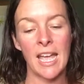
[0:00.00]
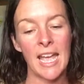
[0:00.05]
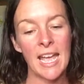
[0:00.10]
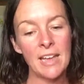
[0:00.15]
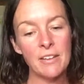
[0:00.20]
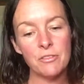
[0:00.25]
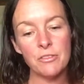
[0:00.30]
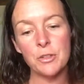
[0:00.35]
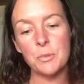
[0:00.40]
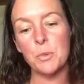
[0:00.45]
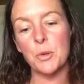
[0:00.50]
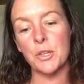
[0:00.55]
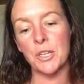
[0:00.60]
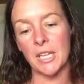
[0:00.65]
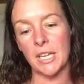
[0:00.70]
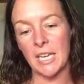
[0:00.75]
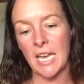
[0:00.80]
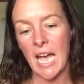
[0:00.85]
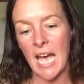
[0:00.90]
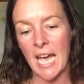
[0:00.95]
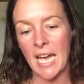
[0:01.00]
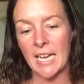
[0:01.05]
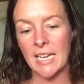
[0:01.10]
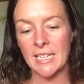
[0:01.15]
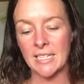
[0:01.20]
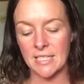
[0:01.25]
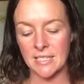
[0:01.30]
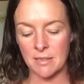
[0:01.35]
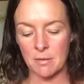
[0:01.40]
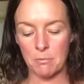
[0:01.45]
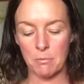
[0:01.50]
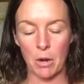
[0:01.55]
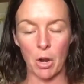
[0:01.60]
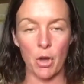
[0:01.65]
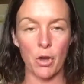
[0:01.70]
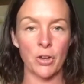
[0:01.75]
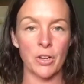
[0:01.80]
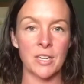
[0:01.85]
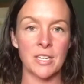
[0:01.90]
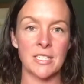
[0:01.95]
Everybody has
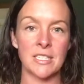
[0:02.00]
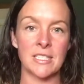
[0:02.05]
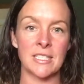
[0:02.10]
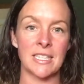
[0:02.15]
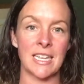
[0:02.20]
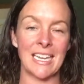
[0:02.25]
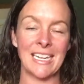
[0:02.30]
blocks